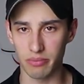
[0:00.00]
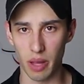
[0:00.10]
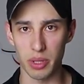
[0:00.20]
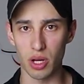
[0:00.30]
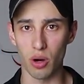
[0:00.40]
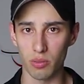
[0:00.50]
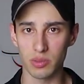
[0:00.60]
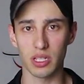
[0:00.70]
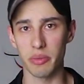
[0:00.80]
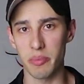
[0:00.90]
Let me know.
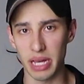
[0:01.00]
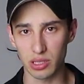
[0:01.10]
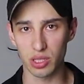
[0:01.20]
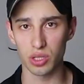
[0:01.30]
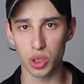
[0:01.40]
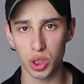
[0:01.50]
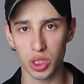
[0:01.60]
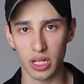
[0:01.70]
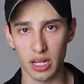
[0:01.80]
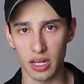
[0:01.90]
Send me a message.